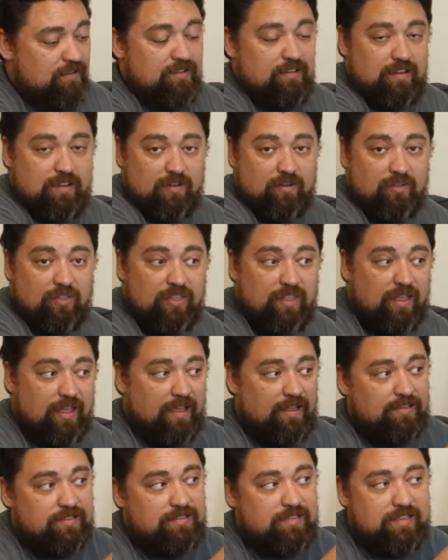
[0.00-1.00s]

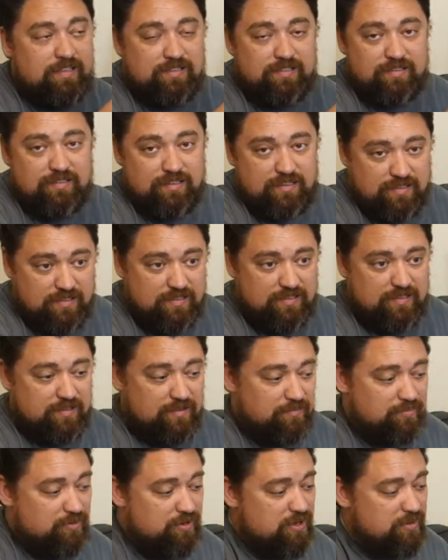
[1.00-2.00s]
this. This is
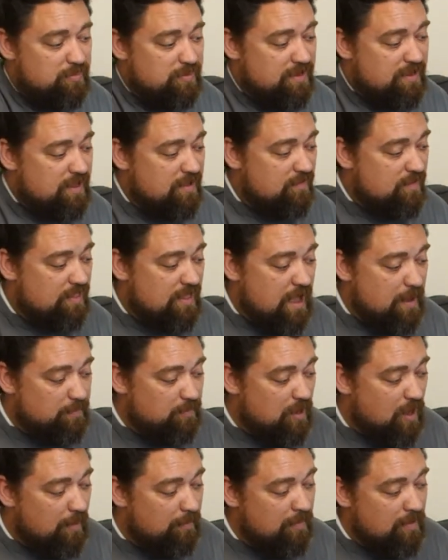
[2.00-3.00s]
a pretty big heavy
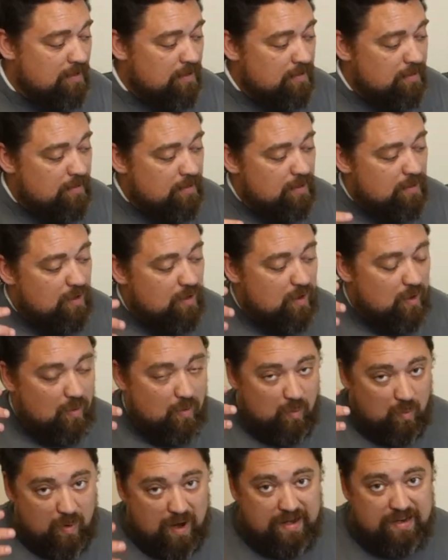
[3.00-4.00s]
laptop
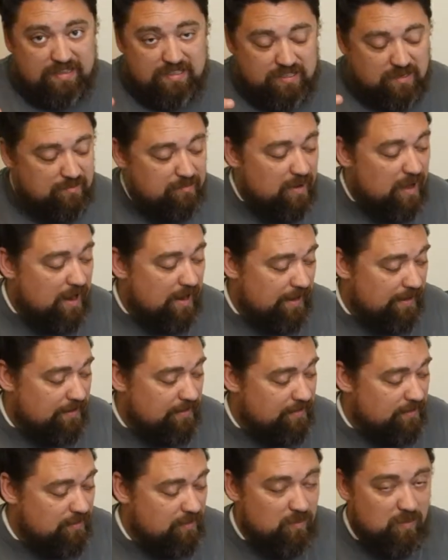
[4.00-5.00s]
when it's
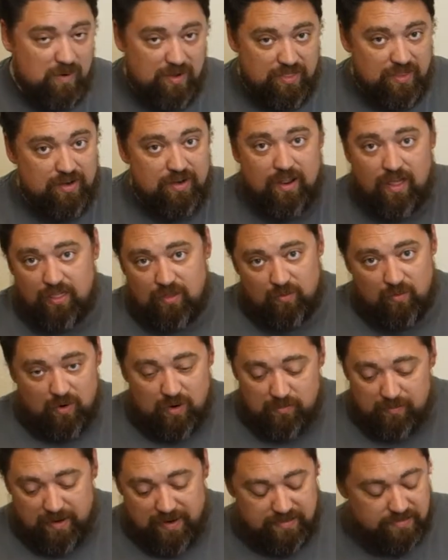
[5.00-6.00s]
combined with another
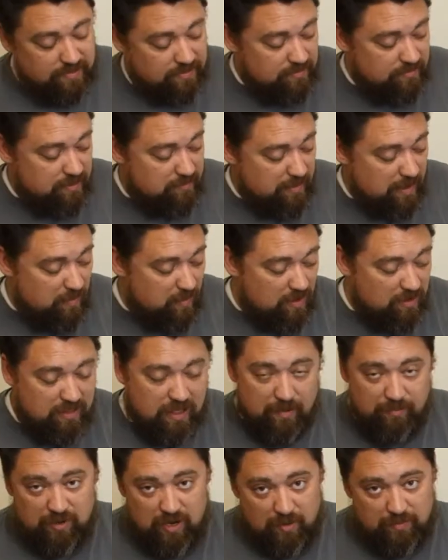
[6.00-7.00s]
one. Basically my work
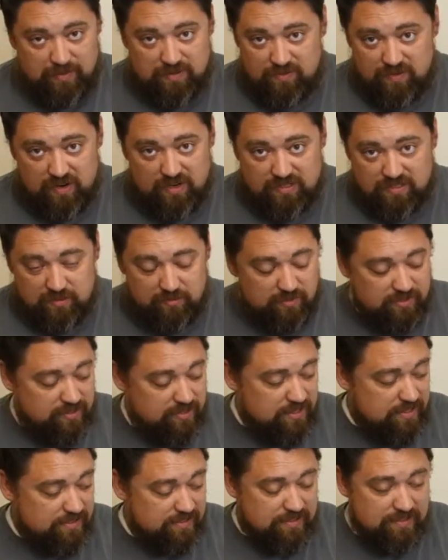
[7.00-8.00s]
laptop is very similar to
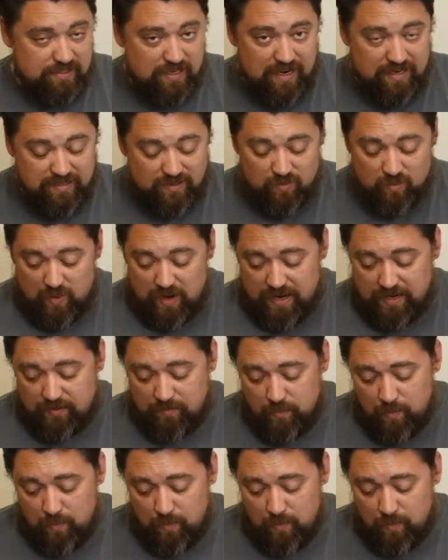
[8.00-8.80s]
this in size and weight,